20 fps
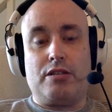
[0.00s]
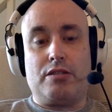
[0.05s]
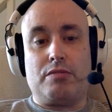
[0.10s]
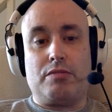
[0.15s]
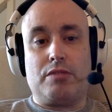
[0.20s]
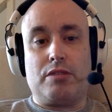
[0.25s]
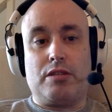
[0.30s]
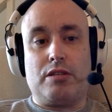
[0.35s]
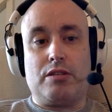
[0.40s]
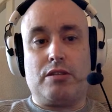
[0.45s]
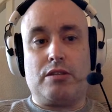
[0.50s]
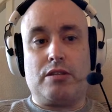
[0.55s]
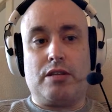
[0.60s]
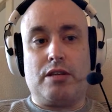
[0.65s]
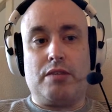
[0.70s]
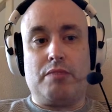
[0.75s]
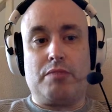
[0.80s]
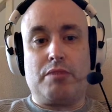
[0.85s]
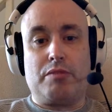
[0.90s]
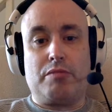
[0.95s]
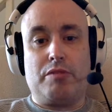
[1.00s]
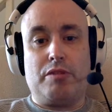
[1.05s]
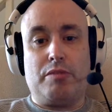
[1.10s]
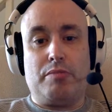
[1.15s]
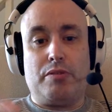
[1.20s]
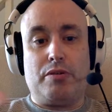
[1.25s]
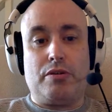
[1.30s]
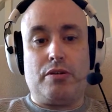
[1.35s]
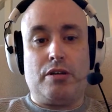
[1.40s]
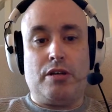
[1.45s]
with these games. I'm going to
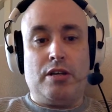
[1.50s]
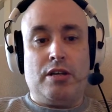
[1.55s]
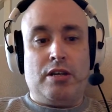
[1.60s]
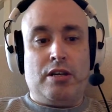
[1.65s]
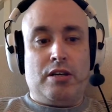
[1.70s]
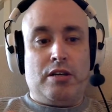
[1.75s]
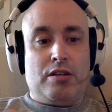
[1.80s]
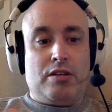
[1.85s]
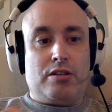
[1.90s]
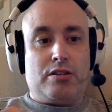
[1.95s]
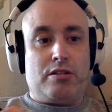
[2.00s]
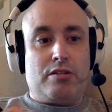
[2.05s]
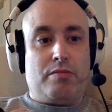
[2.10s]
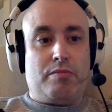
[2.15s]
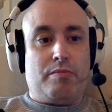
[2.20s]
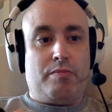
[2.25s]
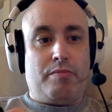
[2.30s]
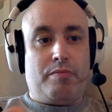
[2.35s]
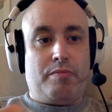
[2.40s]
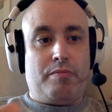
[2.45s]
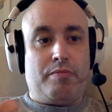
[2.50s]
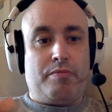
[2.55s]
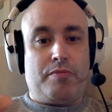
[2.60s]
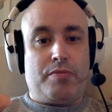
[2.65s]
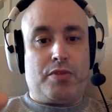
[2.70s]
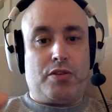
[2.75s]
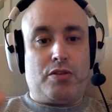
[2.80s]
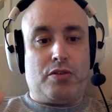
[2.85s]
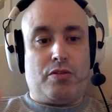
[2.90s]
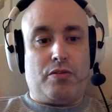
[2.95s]
put some
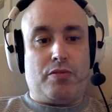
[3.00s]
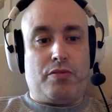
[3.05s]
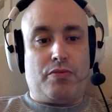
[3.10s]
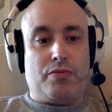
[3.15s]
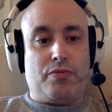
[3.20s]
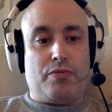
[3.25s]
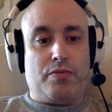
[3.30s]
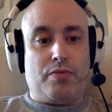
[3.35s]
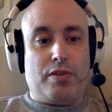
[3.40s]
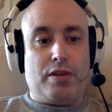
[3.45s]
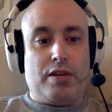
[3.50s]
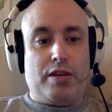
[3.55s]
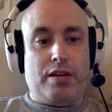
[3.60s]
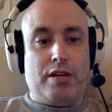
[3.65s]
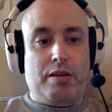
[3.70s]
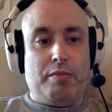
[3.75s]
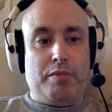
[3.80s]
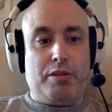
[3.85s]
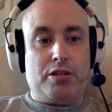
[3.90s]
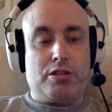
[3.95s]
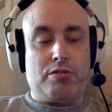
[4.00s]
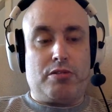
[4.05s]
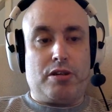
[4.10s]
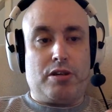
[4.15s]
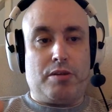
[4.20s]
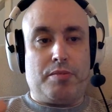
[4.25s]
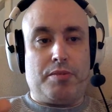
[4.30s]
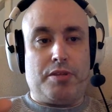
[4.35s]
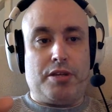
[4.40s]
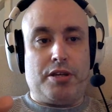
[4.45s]
sort of imagery
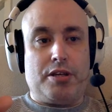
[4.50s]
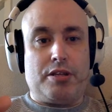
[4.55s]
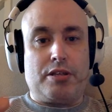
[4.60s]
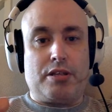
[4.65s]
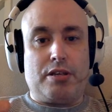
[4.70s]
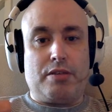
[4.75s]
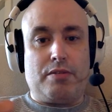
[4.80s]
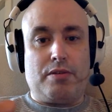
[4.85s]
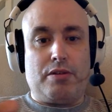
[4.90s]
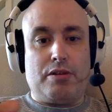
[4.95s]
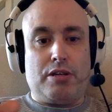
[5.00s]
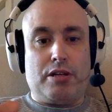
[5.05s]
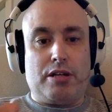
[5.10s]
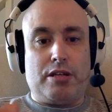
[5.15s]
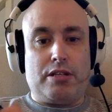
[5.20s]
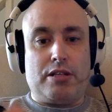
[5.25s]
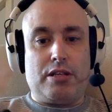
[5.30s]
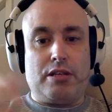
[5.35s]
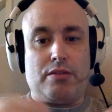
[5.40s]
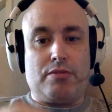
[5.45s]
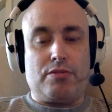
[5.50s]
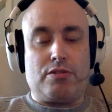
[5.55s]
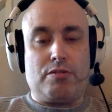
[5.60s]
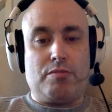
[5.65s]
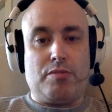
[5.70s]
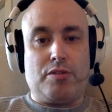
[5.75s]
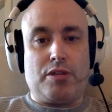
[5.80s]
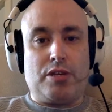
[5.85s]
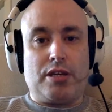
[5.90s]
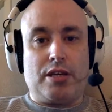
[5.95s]
up there to give you an idea of some
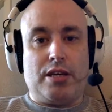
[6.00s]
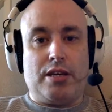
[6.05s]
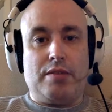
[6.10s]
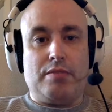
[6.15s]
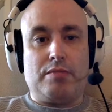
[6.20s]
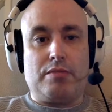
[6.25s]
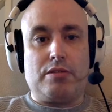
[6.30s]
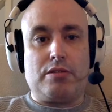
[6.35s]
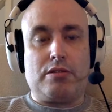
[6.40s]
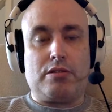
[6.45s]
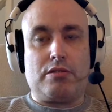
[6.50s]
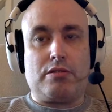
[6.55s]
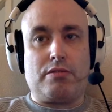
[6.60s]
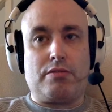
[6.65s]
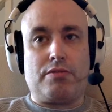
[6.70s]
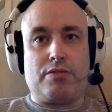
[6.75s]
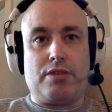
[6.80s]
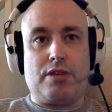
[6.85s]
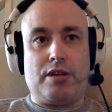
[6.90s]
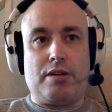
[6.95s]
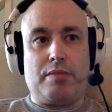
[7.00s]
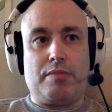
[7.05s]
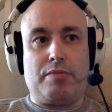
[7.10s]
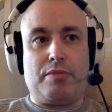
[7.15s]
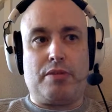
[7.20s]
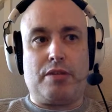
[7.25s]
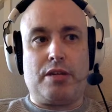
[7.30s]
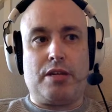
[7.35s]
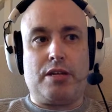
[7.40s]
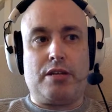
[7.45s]
of the games and stuff that I
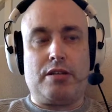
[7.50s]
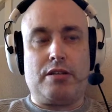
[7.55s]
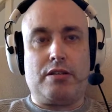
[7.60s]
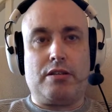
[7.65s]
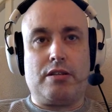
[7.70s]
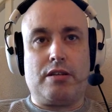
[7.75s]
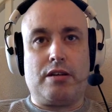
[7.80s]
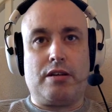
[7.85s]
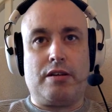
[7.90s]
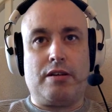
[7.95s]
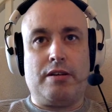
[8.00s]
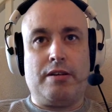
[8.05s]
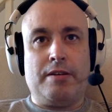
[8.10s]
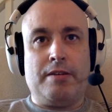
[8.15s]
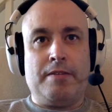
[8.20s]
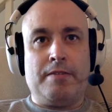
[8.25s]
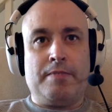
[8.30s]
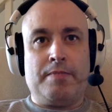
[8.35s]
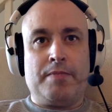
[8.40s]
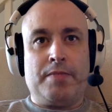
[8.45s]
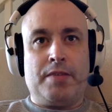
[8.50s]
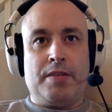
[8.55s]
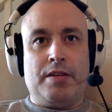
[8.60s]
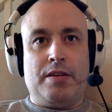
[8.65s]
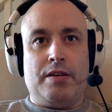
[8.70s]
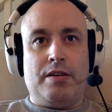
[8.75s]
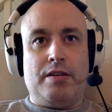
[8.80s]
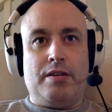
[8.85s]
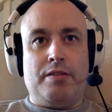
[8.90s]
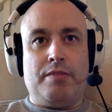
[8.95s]
played in that.
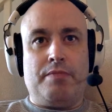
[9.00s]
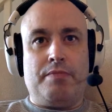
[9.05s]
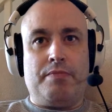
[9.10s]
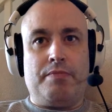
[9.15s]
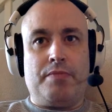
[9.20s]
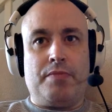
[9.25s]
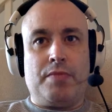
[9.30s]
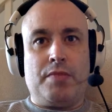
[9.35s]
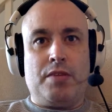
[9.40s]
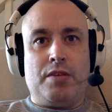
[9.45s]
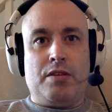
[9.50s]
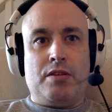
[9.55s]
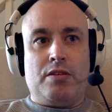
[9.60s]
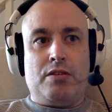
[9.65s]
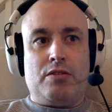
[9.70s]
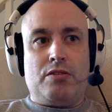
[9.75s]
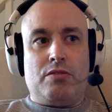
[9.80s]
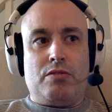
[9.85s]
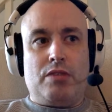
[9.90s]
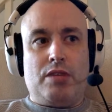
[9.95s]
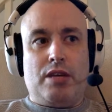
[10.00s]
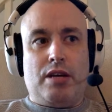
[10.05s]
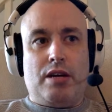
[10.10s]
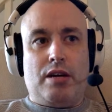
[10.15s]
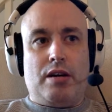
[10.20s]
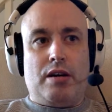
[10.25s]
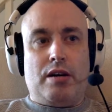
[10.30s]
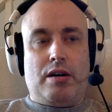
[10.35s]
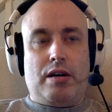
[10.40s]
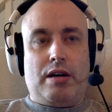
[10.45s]
Um, so yeah,
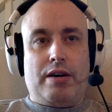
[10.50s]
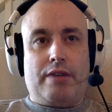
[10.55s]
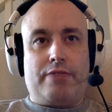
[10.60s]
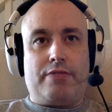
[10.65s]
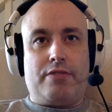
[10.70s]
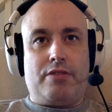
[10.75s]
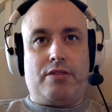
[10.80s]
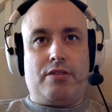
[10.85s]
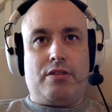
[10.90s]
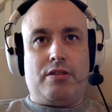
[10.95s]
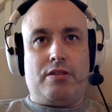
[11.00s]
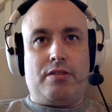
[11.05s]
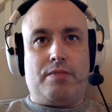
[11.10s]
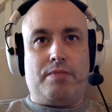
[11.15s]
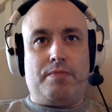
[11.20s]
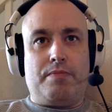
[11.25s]
after the,